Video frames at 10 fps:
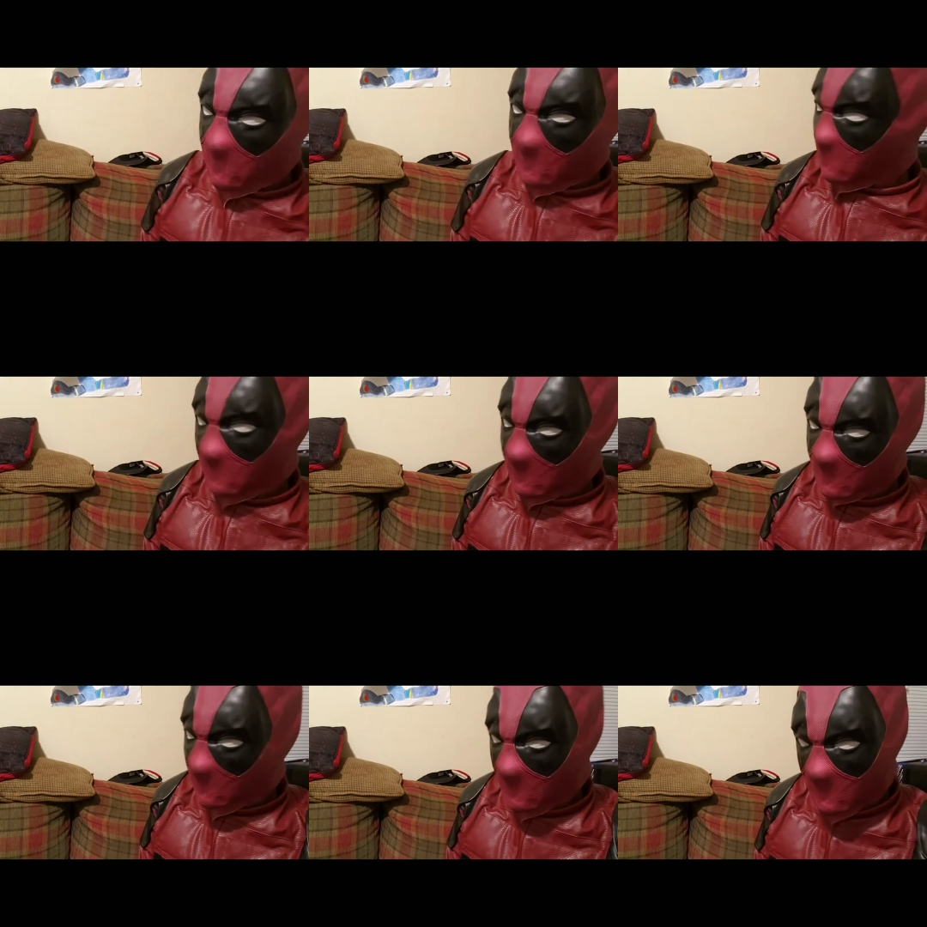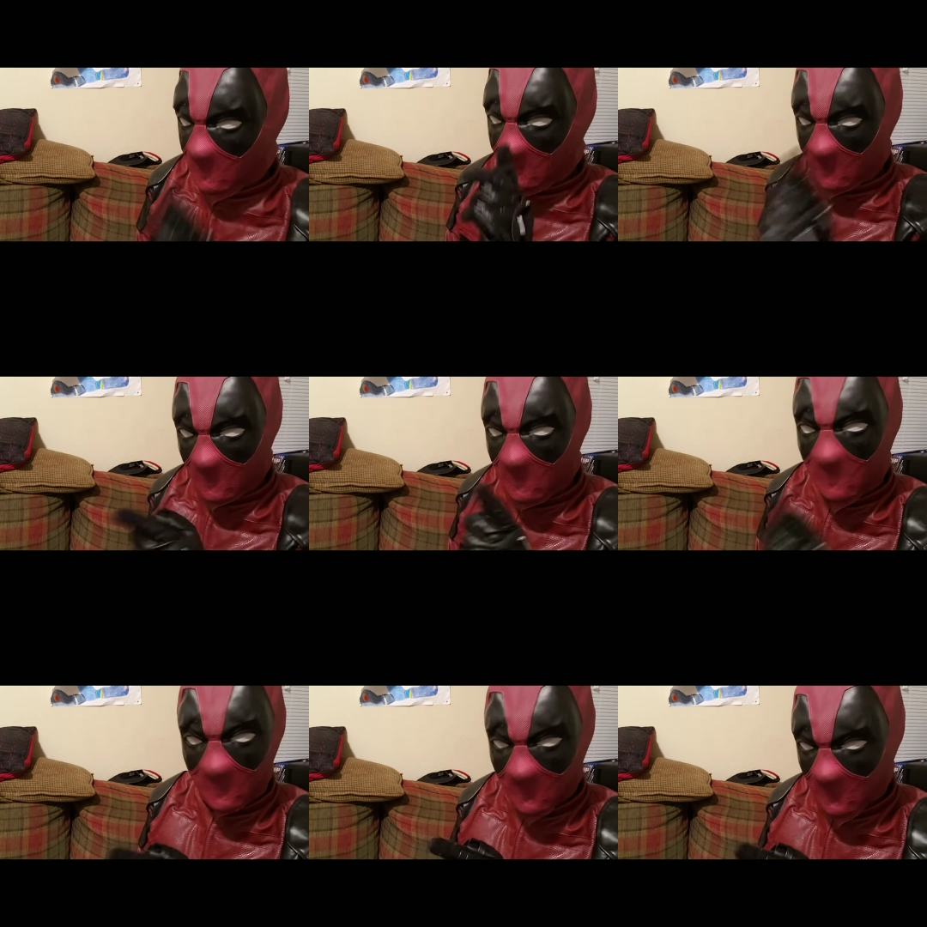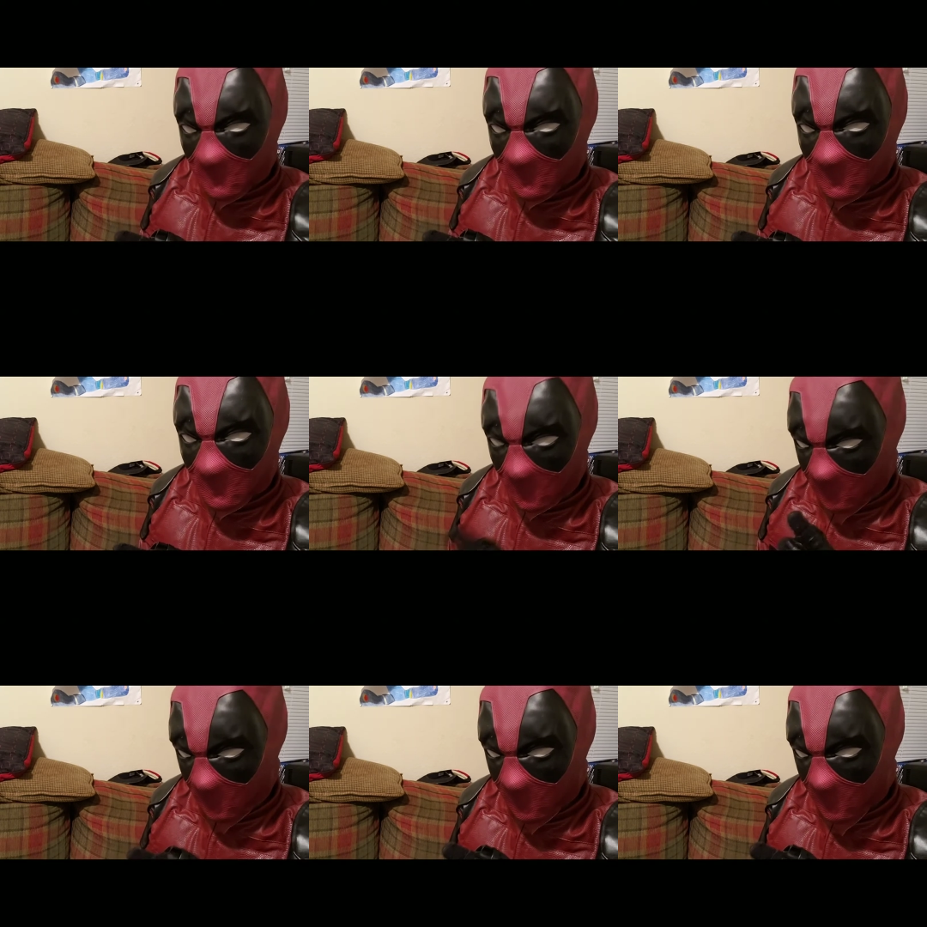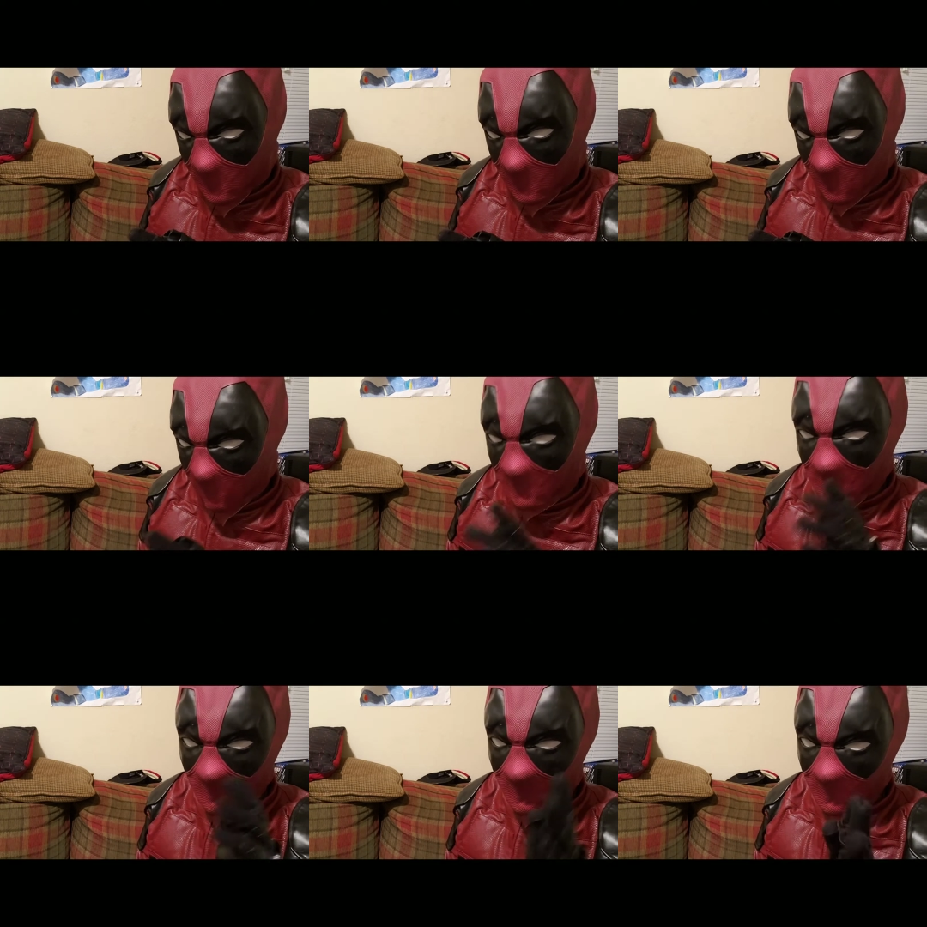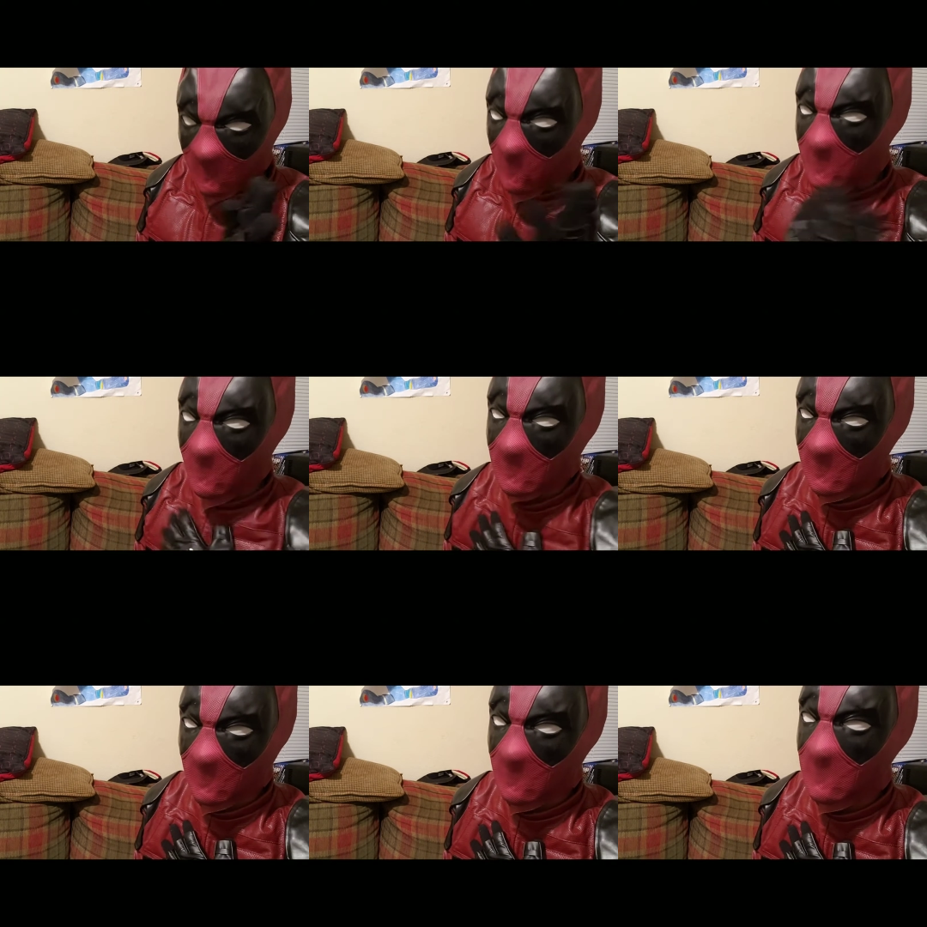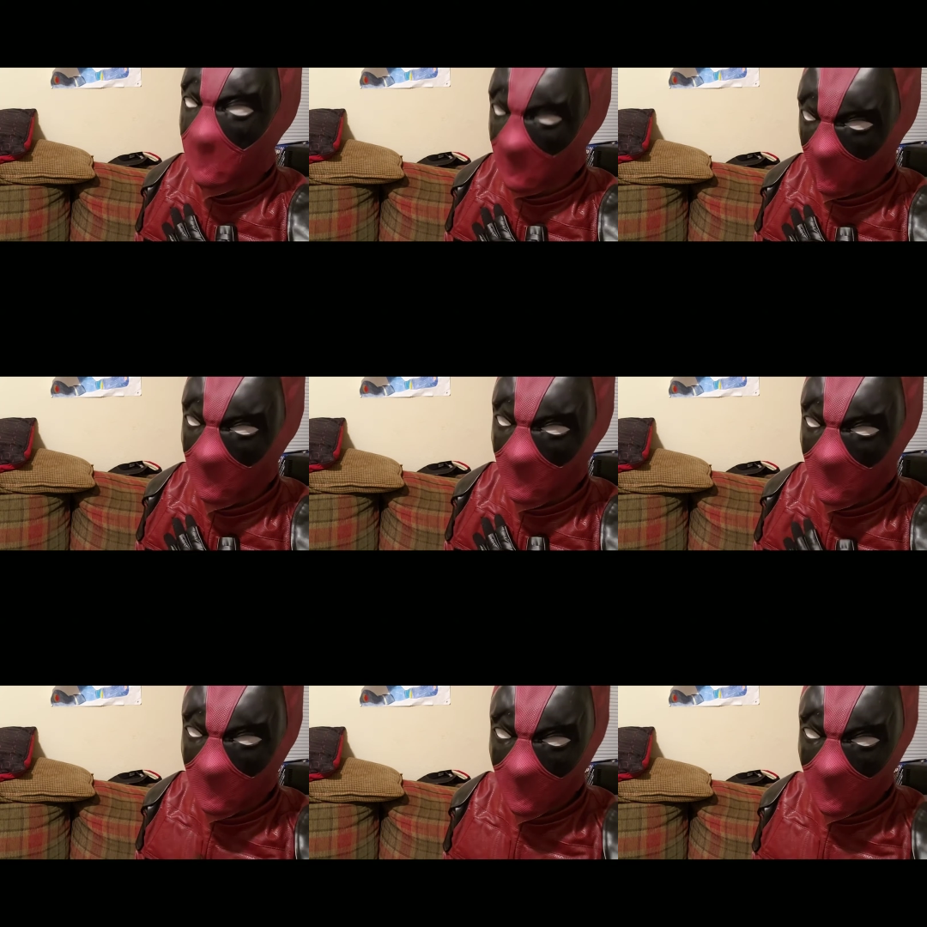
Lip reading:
(no speaker visible)